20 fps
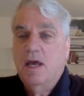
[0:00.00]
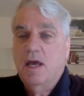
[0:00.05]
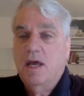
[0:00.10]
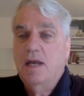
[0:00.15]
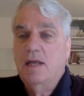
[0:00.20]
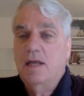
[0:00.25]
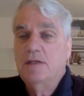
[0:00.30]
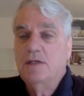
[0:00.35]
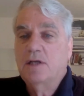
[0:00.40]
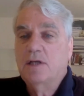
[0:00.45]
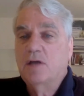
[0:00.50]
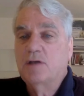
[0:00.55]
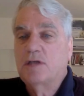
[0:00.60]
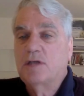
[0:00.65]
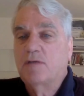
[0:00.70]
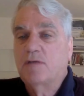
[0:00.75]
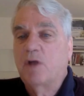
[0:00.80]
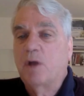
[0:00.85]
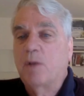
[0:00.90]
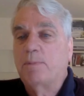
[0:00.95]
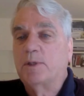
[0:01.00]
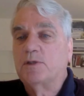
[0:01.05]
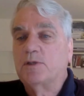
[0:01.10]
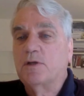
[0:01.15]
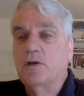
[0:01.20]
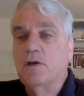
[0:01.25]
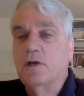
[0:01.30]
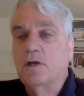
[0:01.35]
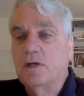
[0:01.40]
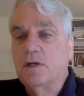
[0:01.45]
And NGOs have an
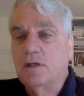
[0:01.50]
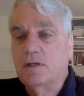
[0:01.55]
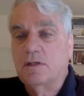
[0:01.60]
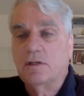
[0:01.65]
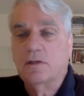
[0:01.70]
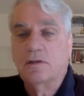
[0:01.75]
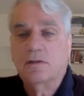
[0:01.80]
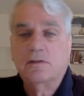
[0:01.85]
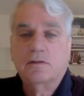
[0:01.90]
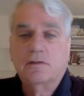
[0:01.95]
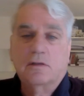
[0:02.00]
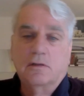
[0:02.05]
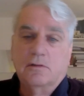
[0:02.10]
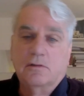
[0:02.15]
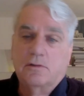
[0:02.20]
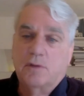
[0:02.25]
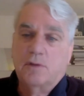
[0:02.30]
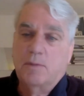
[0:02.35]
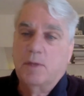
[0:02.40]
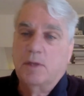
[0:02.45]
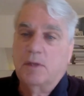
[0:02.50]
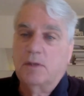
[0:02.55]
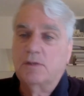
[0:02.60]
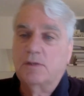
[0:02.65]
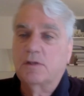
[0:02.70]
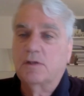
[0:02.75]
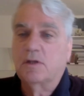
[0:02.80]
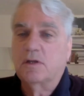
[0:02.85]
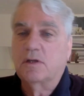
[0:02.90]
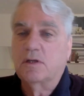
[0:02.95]
opportunity to
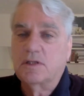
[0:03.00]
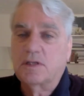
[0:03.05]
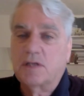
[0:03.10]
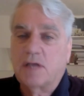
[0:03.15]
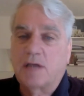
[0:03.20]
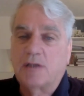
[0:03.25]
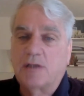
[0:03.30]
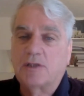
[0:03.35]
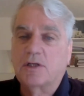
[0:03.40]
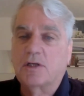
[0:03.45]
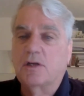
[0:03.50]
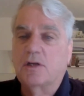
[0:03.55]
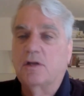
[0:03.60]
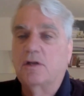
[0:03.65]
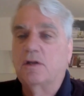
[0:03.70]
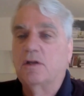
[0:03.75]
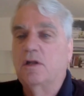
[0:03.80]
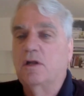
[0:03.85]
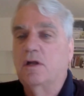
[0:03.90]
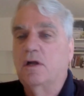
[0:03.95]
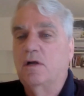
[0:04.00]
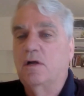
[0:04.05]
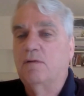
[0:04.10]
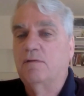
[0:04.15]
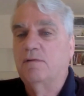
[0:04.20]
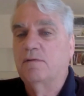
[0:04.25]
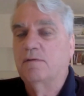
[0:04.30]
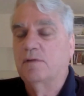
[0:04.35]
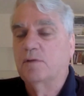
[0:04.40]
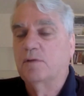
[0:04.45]
contribute to the discussion
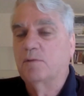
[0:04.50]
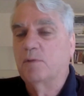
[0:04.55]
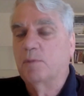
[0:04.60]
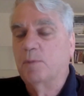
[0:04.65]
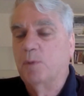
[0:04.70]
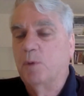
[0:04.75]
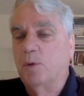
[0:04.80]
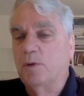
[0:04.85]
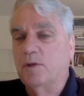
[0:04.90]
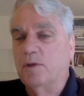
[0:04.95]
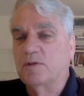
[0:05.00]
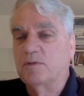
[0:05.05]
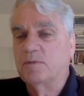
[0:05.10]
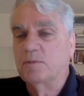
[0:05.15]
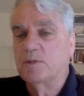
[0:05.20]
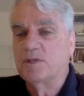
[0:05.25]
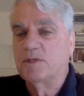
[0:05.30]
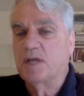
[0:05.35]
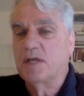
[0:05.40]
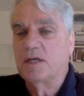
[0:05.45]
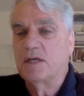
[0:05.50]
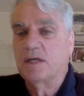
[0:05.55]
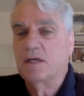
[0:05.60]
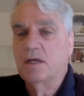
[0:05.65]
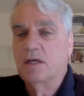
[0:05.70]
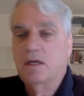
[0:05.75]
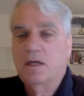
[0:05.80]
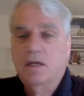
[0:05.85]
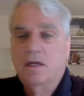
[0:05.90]
of the report that's presented.